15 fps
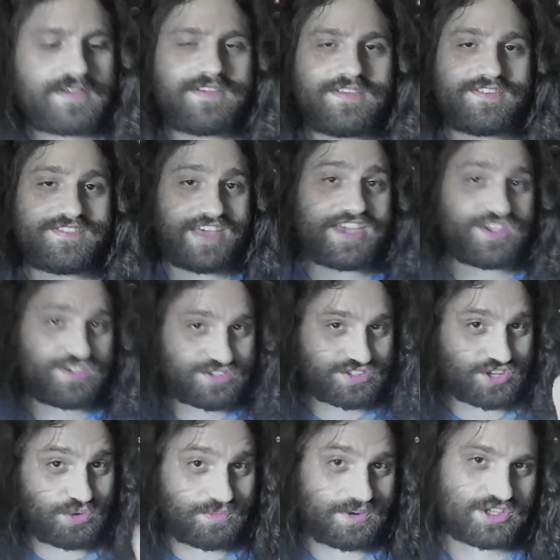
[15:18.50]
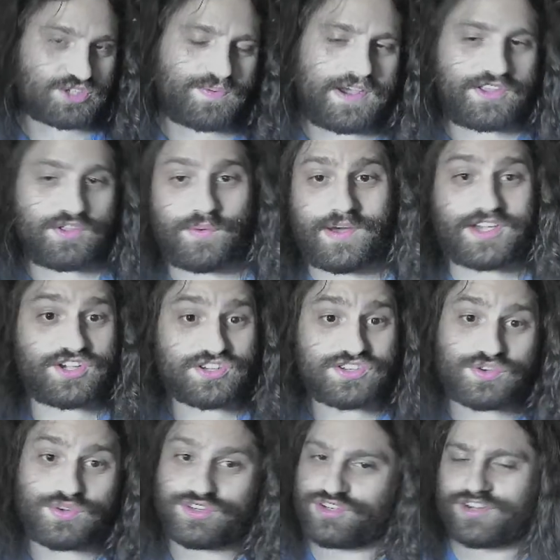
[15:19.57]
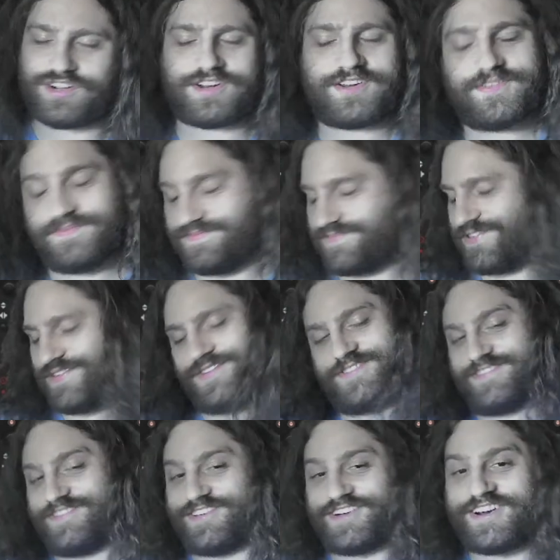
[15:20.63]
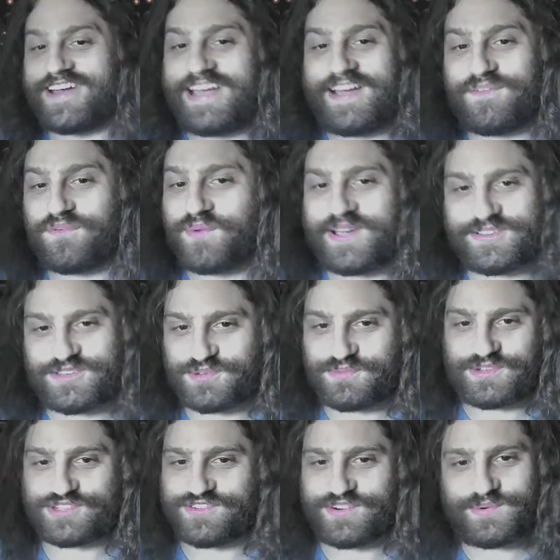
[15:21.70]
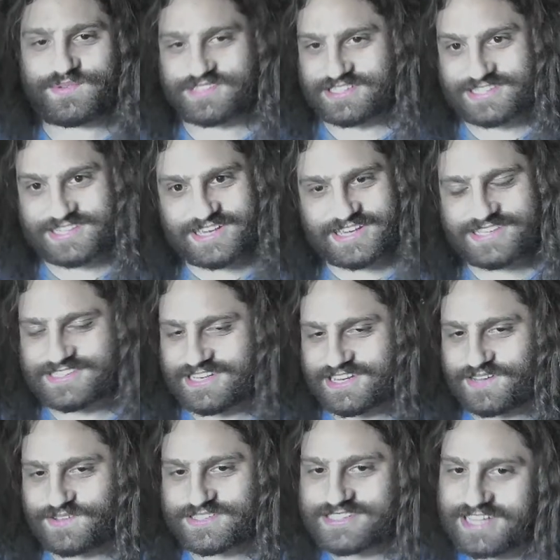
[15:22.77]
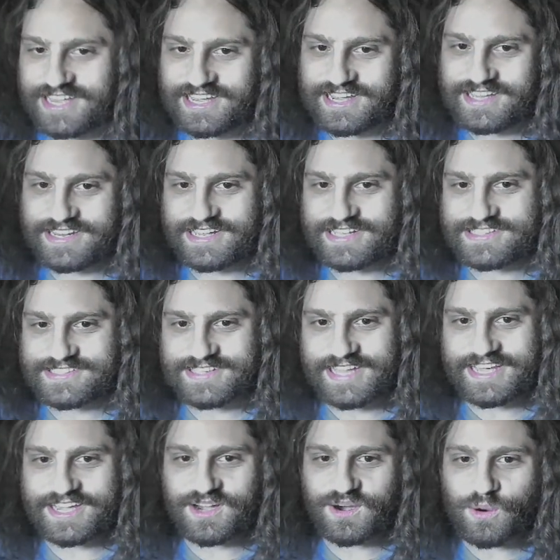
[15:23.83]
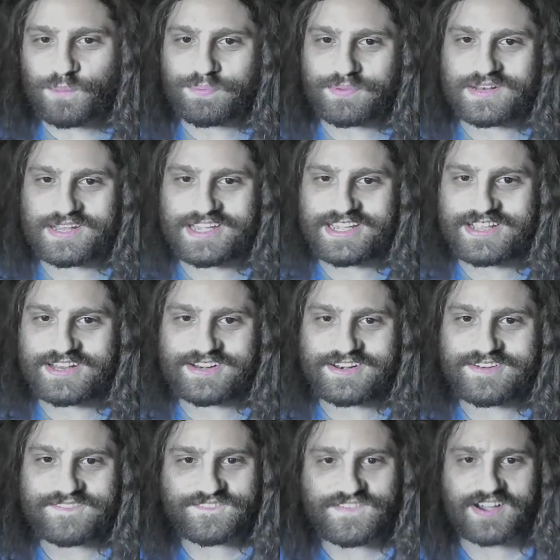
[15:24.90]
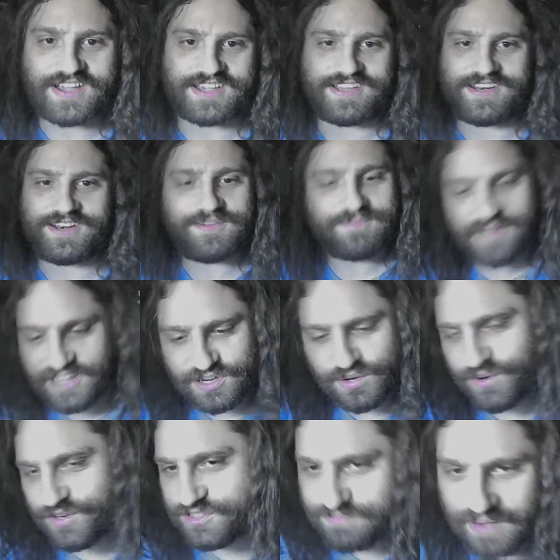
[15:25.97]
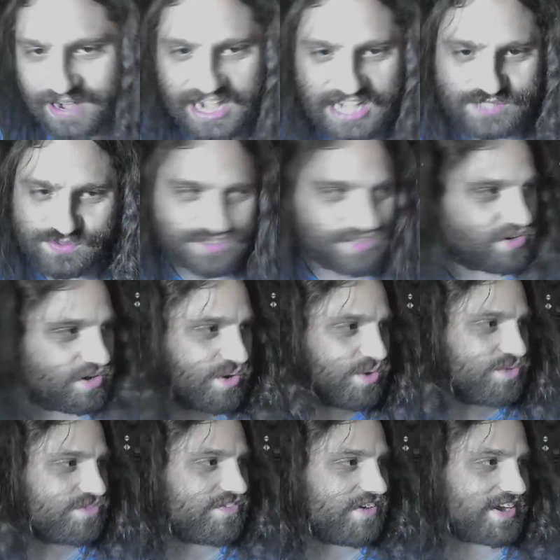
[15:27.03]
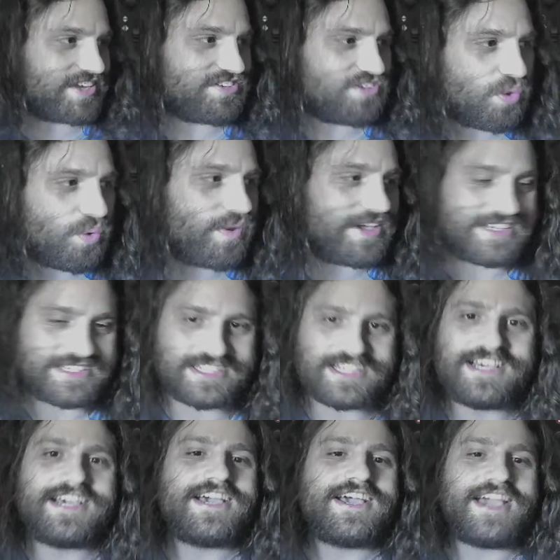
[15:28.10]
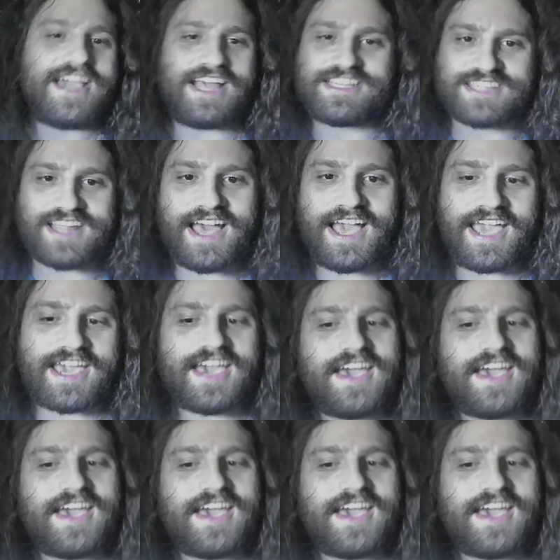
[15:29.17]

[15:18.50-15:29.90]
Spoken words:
Thank you so much, by the way. You're gonna have way too much fun with this. Cause like I was saying, it's like opening fucking Pandora's box with your old fucking toys. It's like